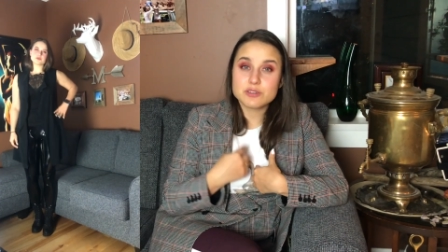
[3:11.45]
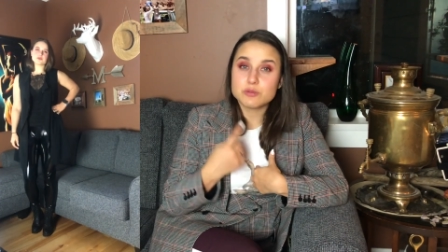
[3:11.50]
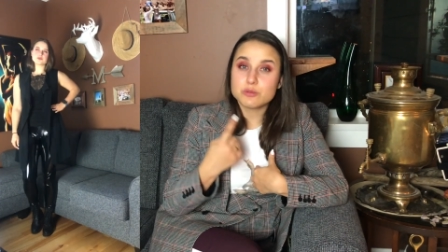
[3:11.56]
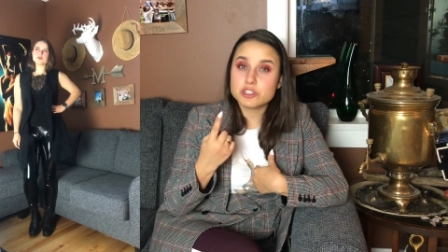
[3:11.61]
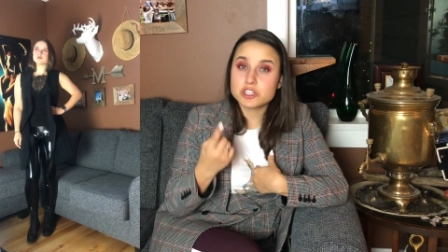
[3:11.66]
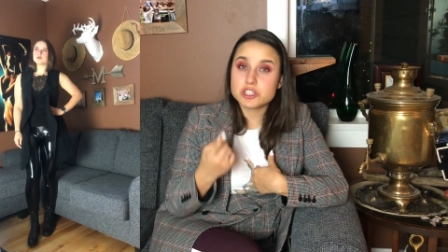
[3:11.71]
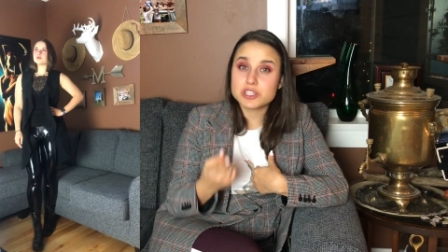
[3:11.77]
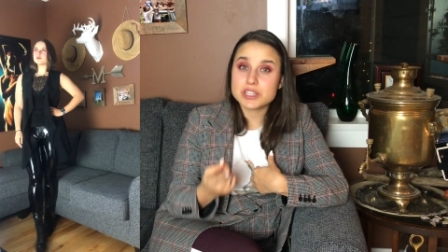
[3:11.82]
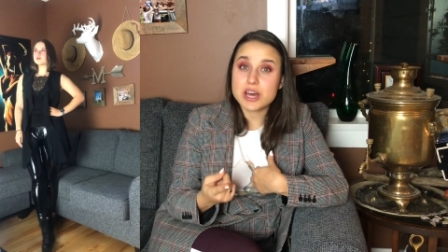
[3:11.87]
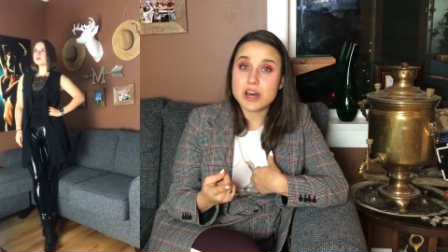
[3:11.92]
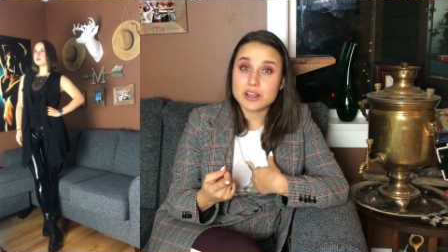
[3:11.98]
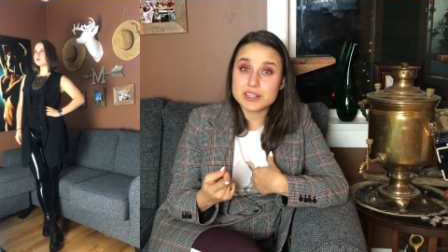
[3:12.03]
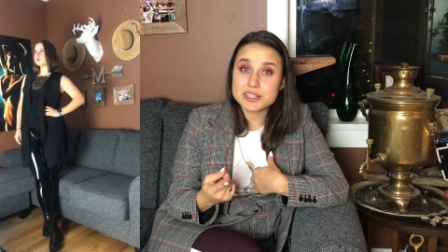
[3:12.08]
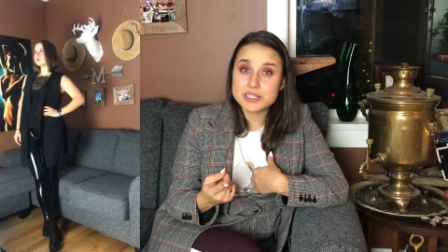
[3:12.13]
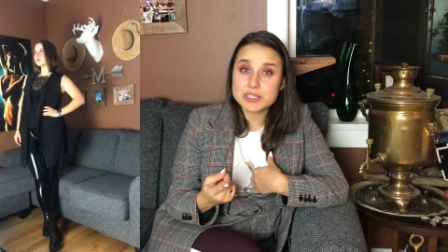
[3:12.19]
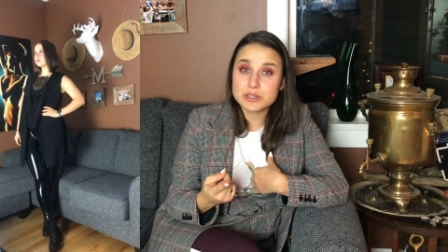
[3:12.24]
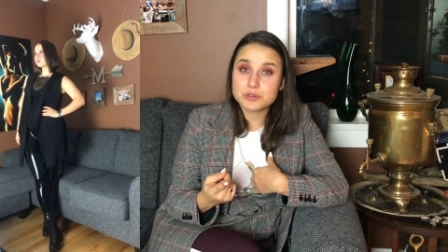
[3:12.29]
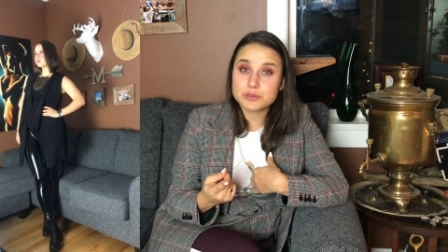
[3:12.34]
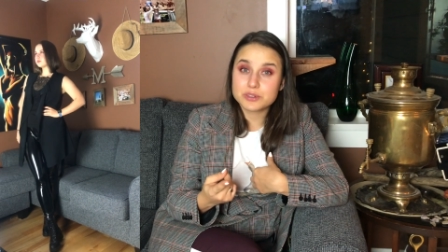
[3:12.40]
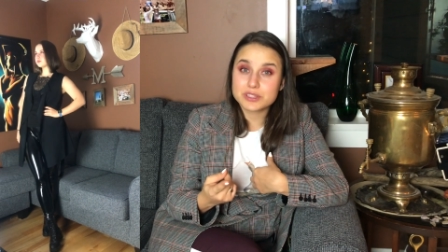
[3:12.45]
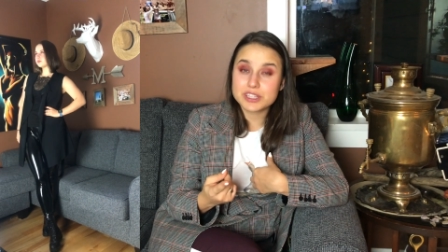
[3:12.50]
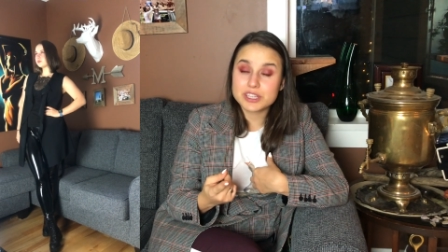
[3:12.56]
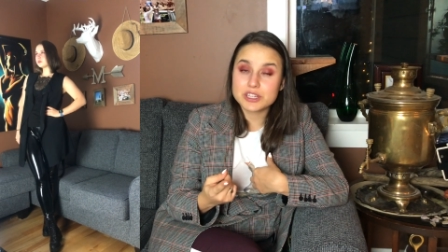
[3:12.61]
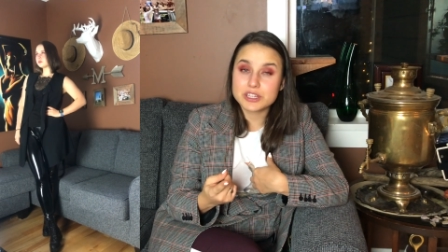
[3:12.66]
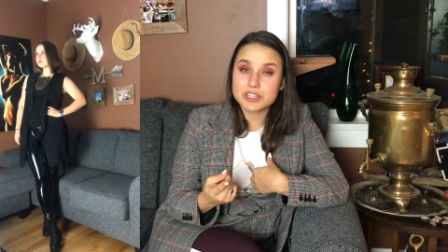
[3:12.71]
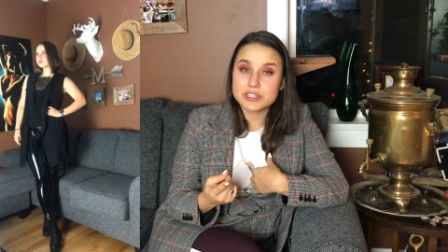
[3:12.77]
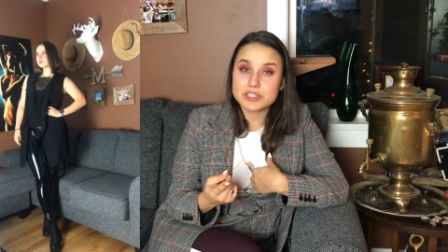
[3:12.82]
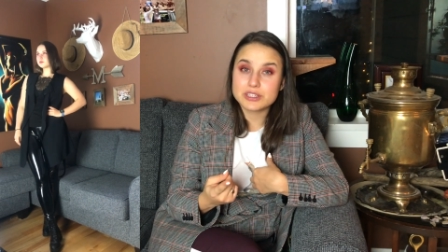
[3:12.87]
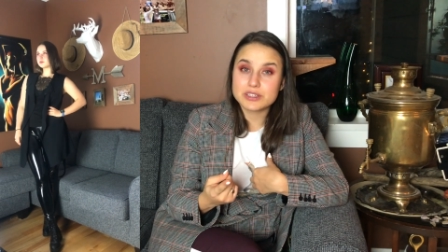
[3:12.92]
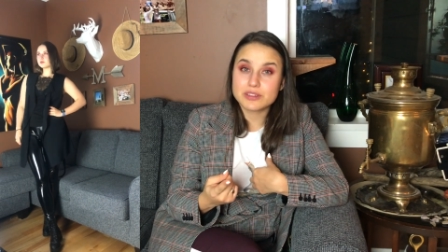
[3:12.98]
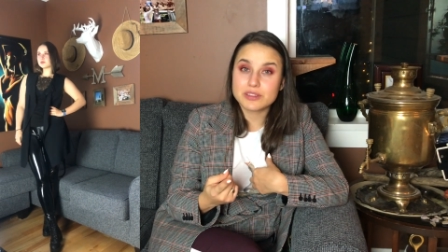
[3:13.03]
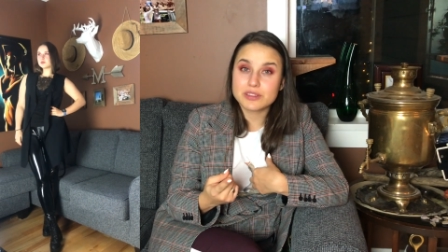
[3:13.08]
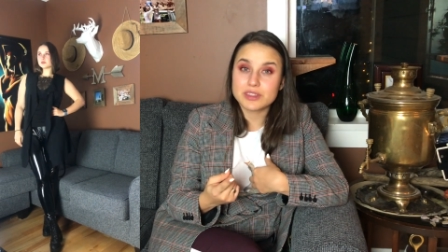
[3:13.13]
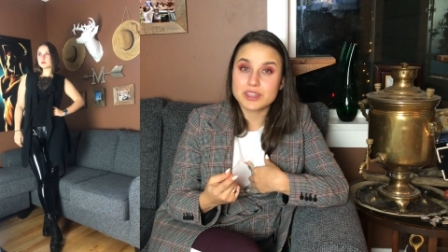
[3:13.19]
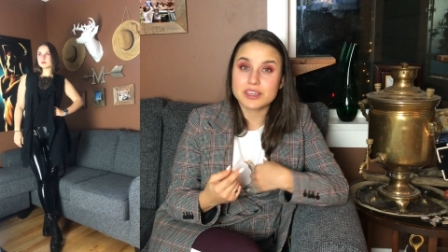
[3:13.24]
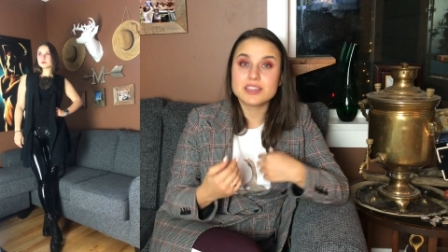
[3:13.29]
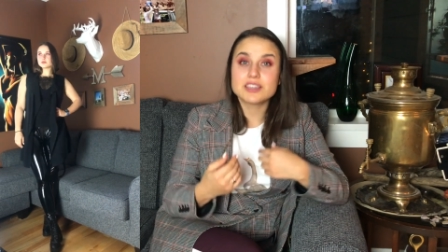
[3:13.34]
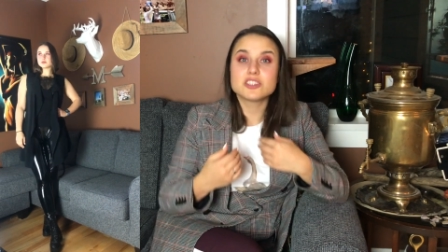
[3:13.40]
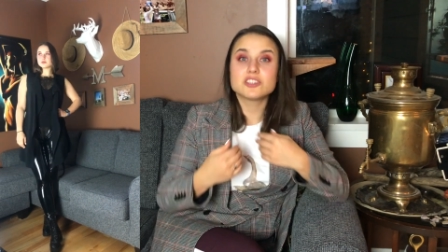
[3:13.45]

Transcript: which is also a really good thing.